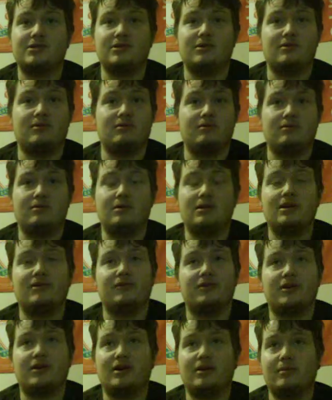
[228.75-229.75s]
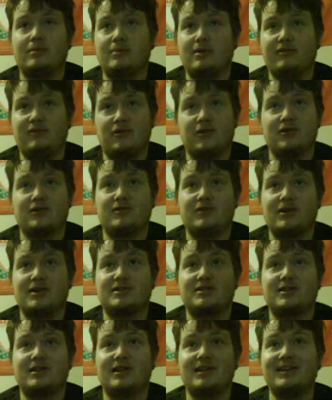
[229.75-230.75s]
So if you're
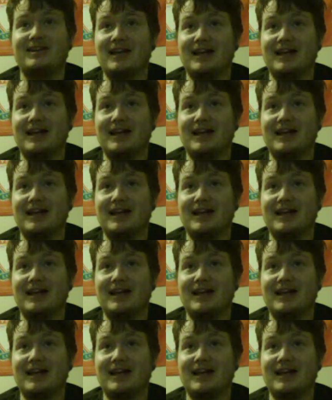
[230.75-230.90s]
interested in